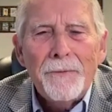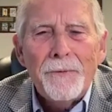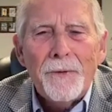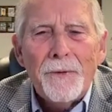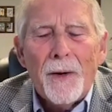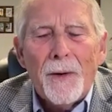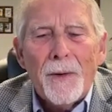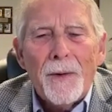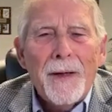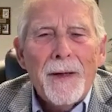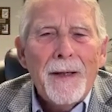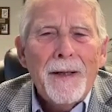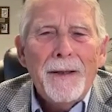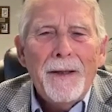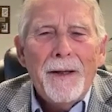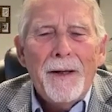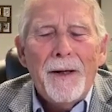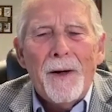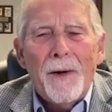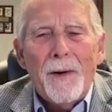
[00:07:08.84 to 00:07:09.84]
So,
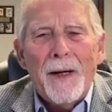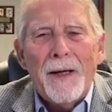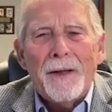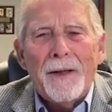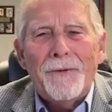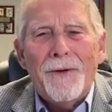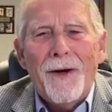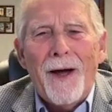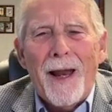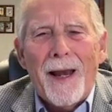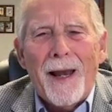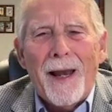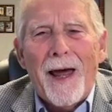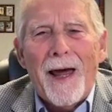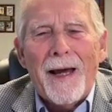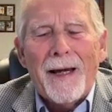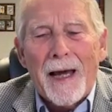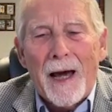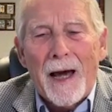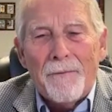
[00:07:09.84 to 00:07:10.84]
it's not
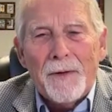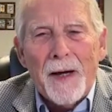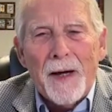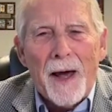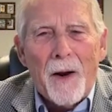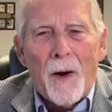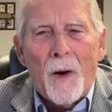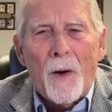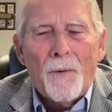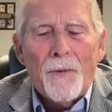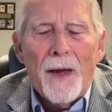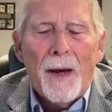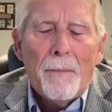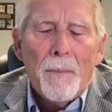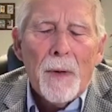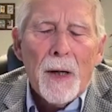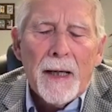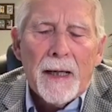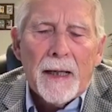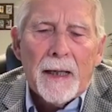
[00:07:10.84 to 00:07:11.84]
like I've got all that
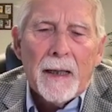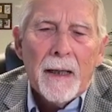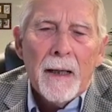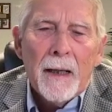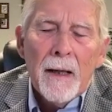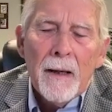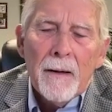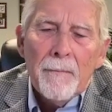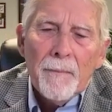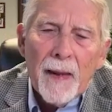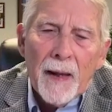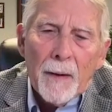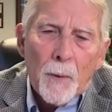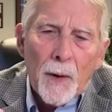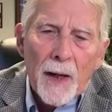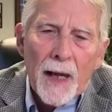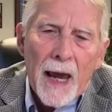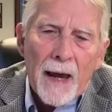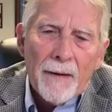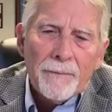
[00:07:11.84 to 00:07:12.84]
money. And
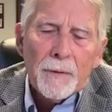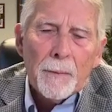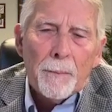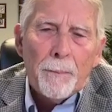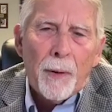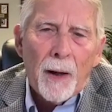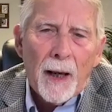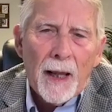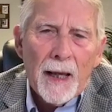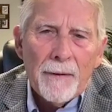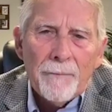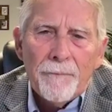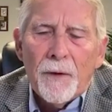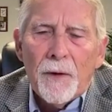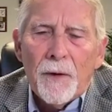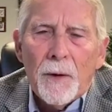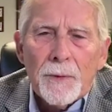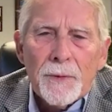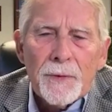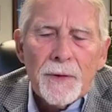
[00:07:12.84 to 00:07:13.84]
we have to plan for
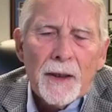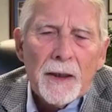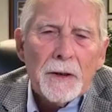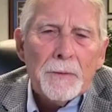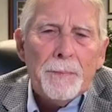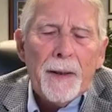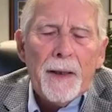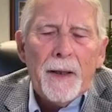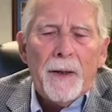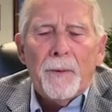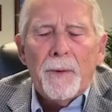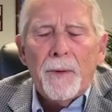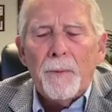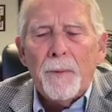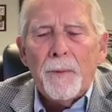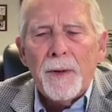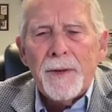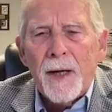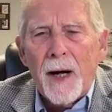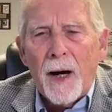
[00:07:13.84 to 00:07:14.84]
those things, Peter, in
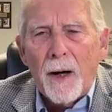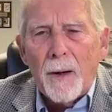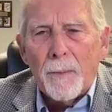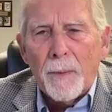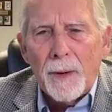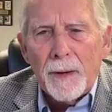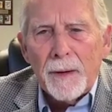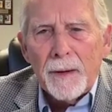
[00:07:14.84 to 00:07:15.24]
retirement.